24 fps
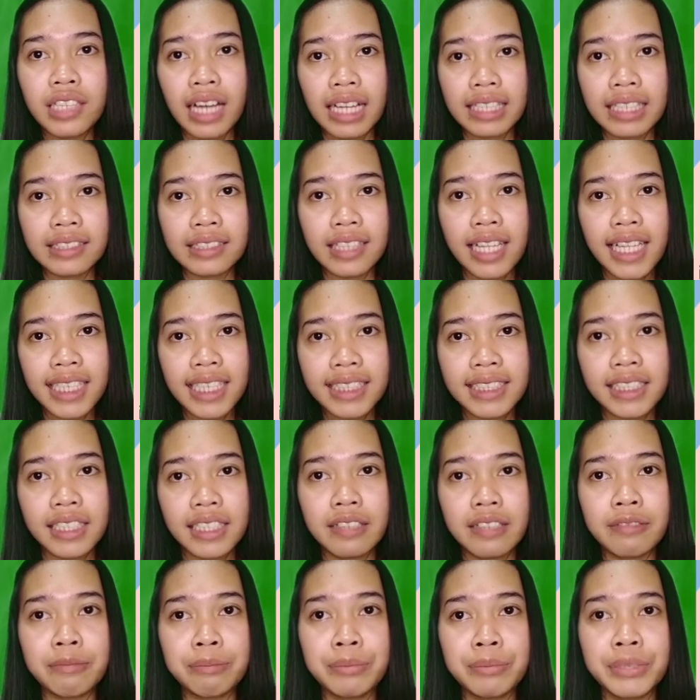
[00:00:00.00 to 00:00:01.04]
context
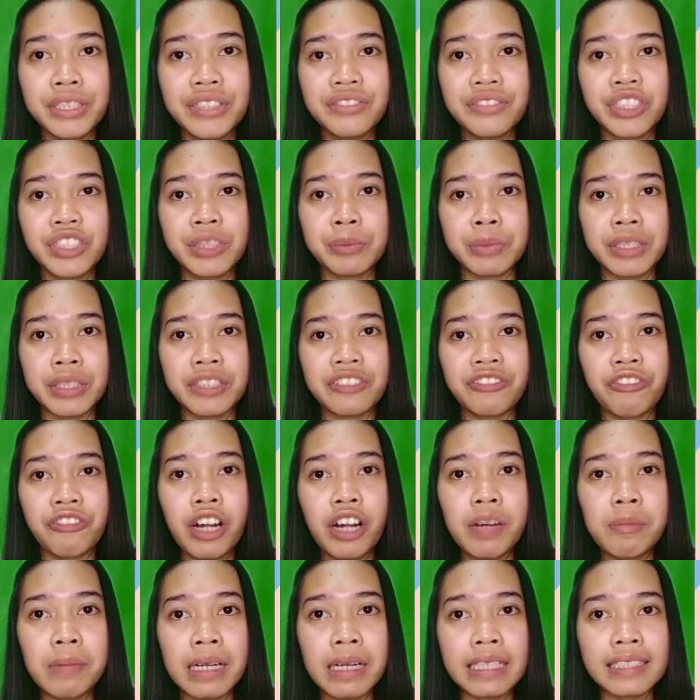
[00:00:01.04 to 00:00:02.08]
improves
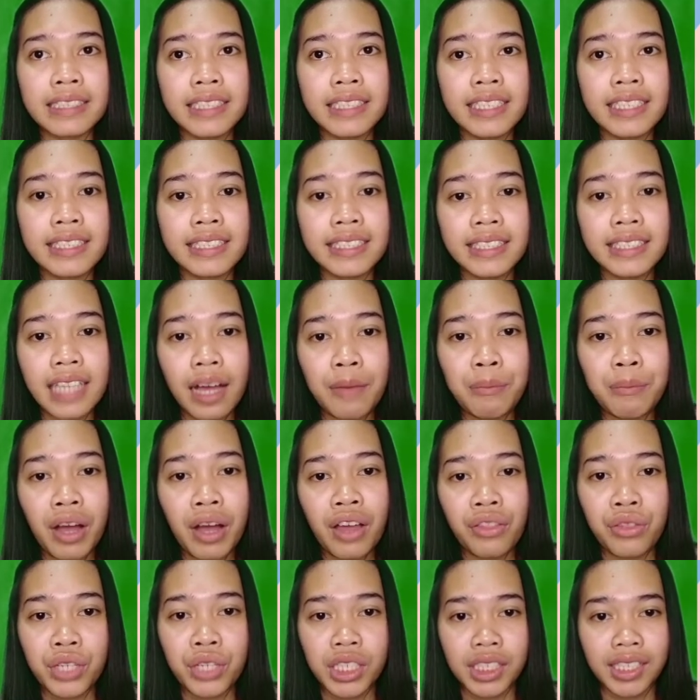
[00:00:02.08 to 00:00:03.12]
performance in some
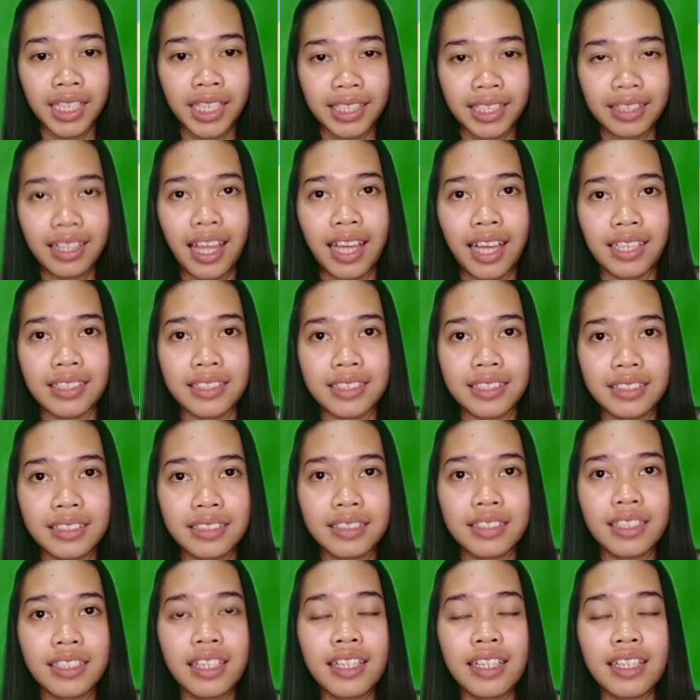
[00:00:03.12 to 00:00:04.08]
other context.